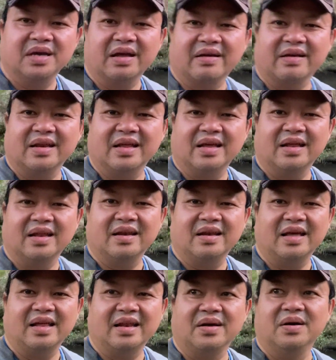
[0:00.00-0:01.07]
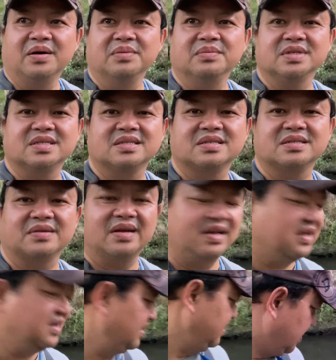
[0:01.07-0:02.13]
get ready and heading home. It's
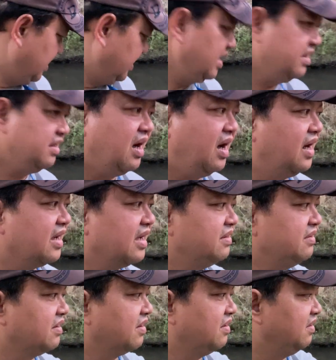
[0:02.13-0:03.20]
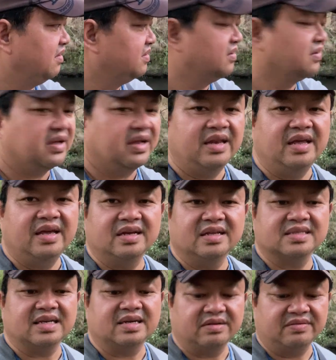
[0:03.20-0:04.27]
really getting dark and you all can hear the
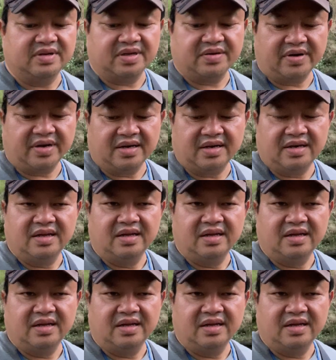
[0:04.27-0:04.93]
sound of the cricket.